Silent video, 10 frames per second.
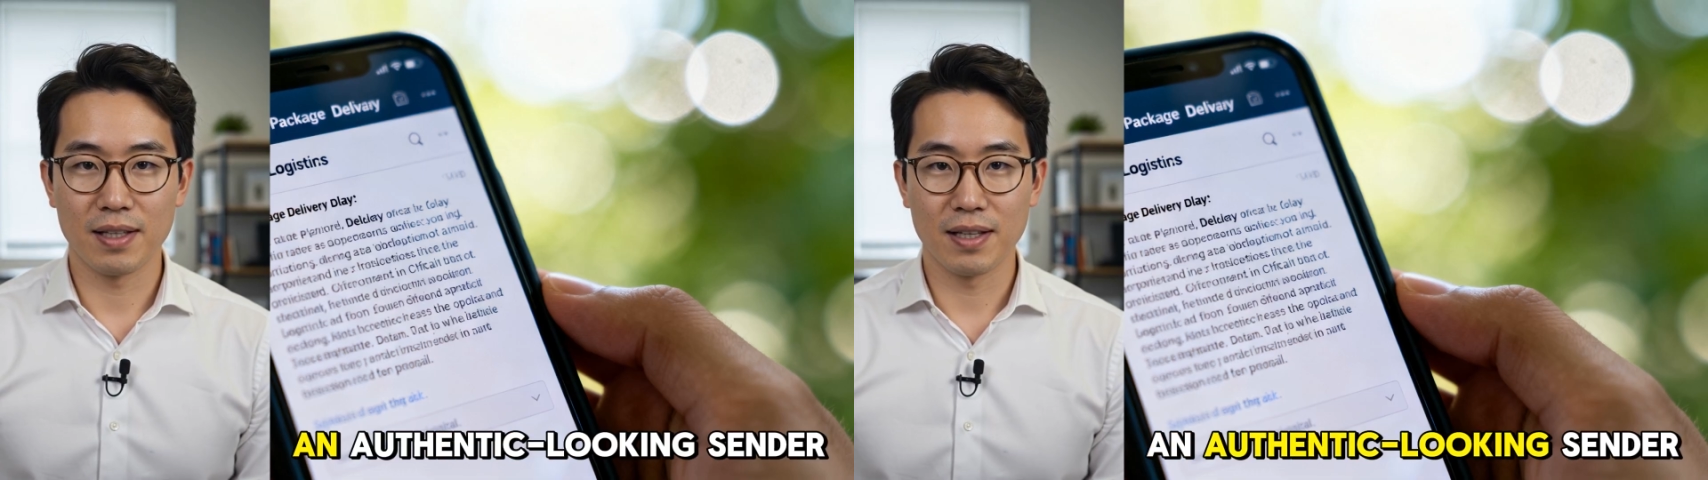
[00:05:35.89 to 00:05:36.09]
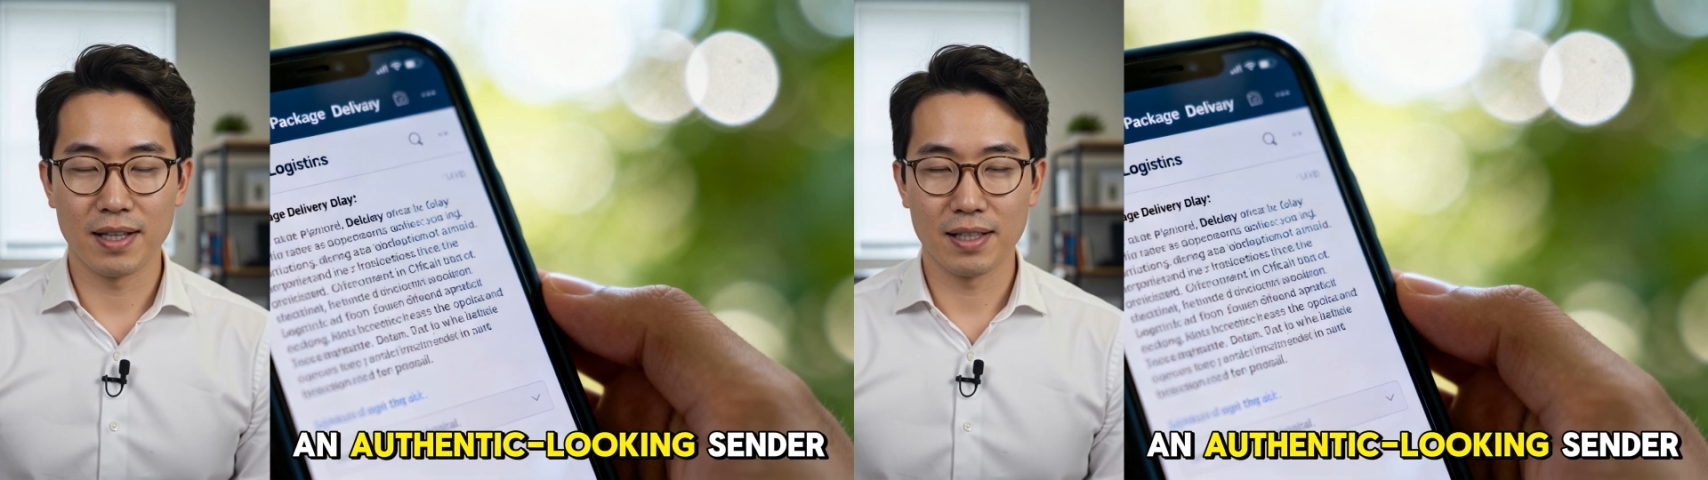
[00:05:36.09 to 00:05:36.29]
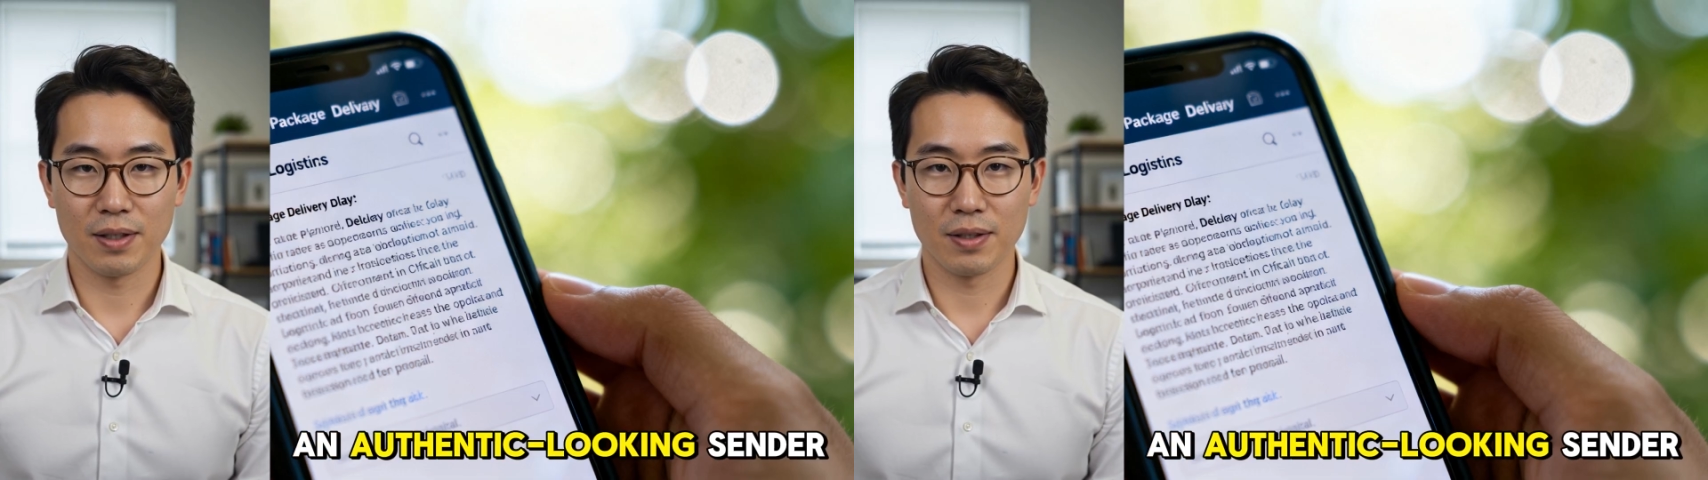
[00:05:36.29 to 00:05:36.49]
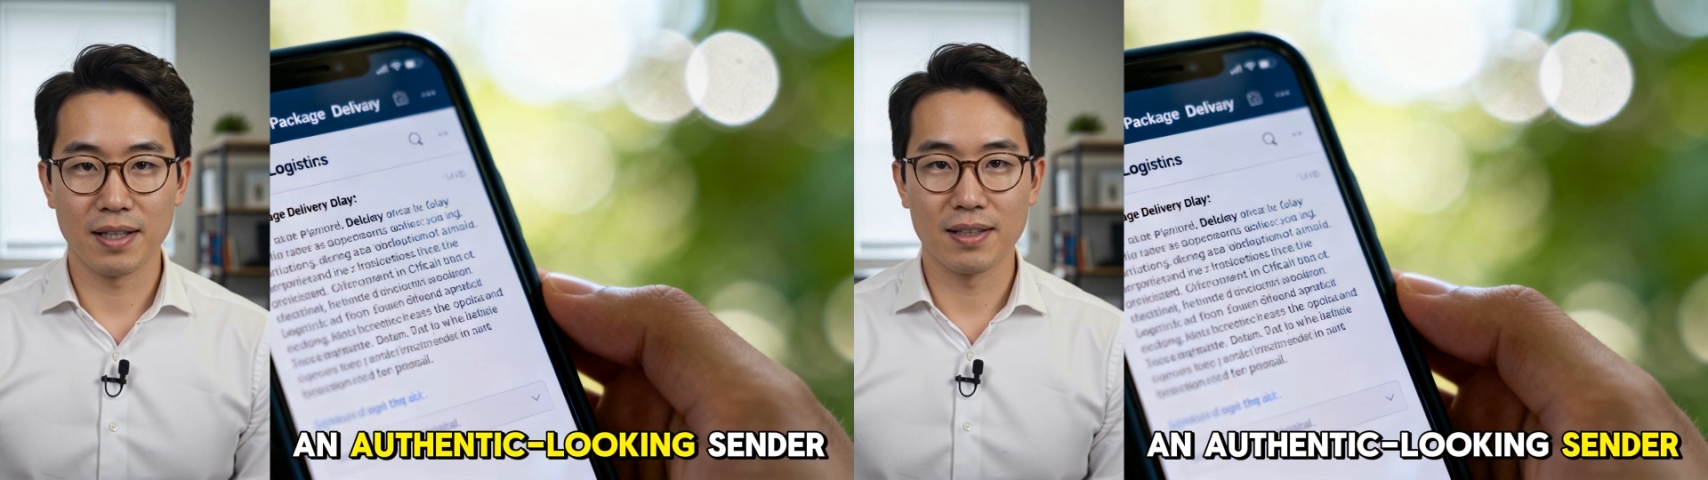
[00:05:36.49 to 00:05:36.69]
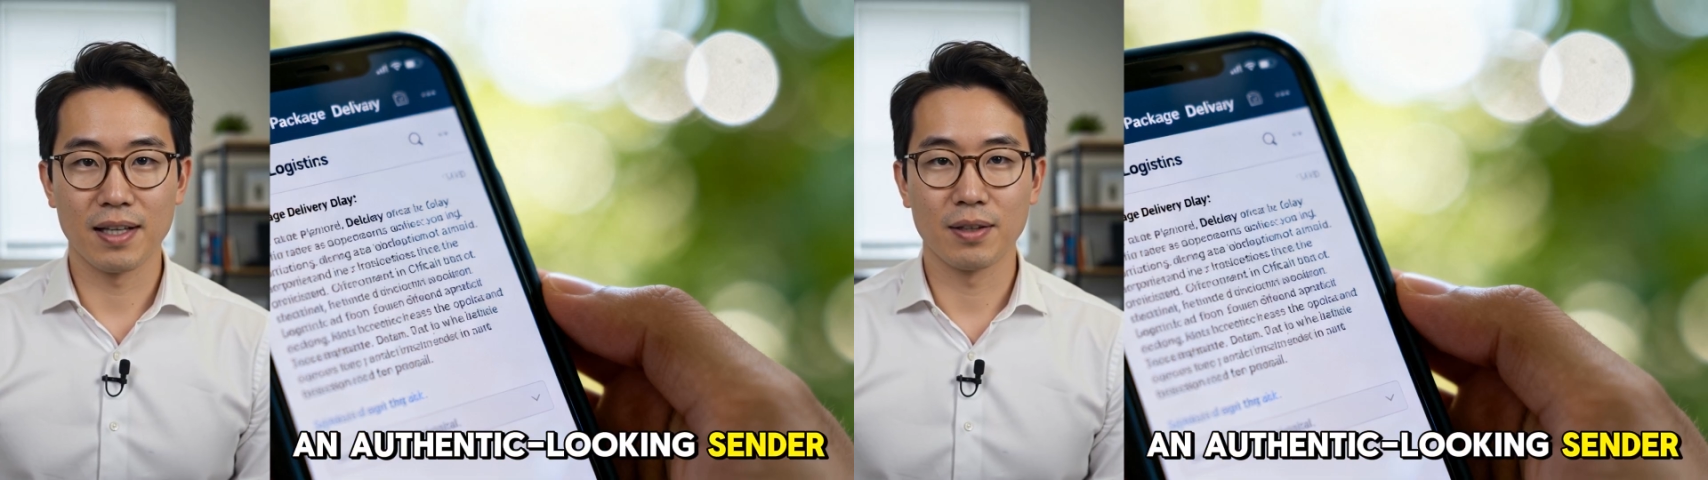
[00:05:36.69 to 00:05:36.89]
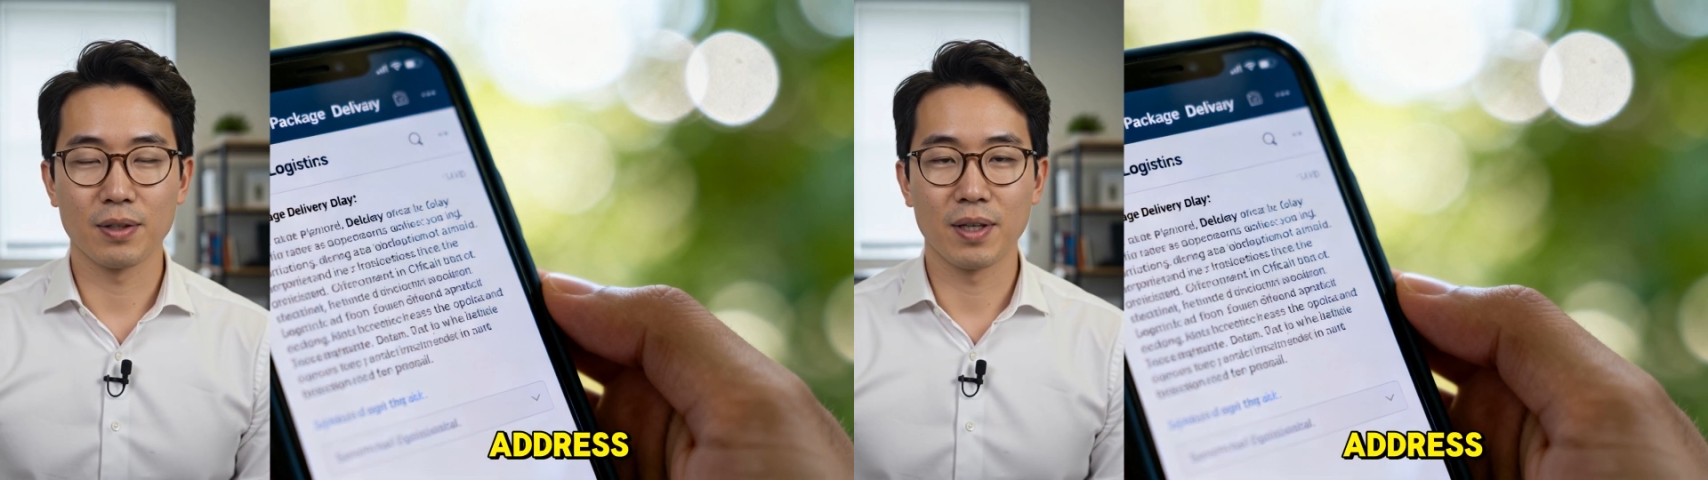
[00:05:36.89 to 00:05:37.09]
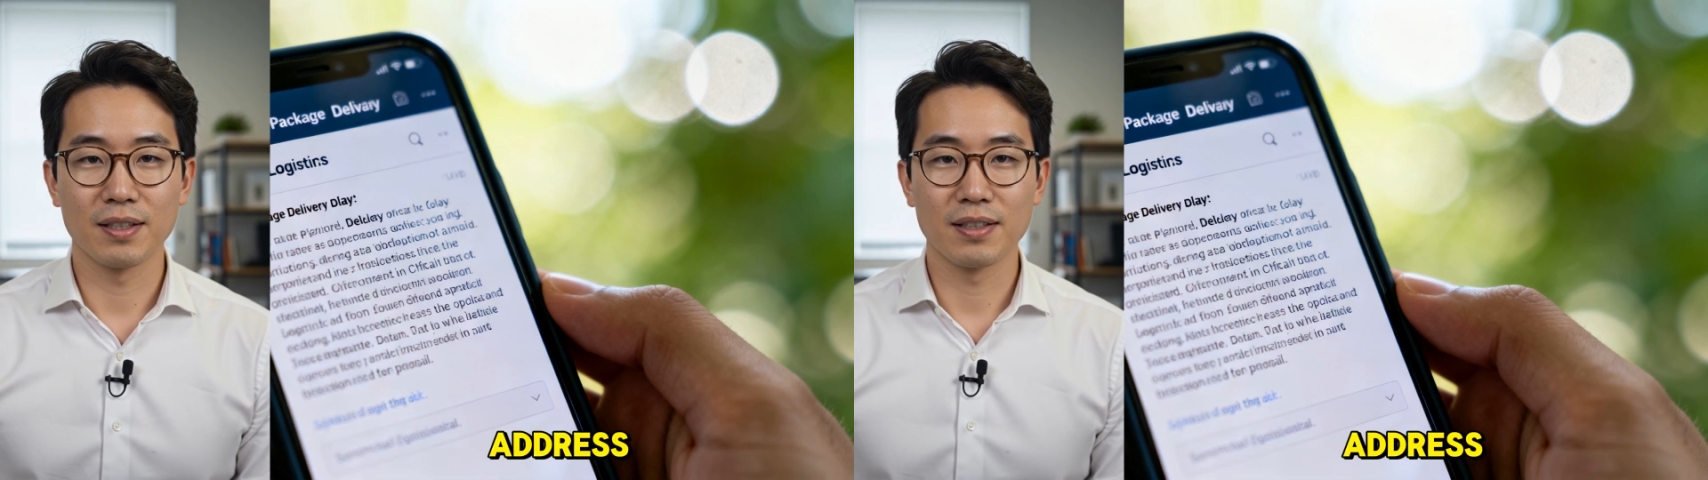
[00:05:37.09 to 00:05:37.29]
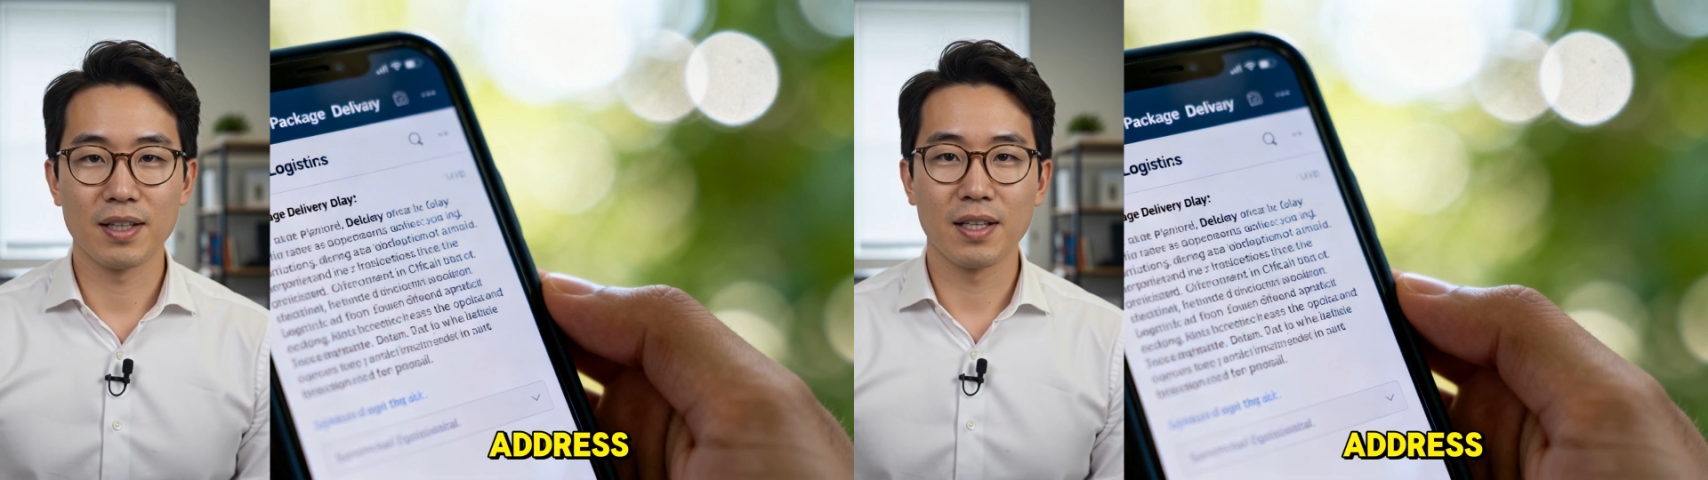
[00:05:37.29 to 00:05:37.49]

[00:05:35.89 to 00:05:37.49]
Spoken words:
an authentic-looking sender address.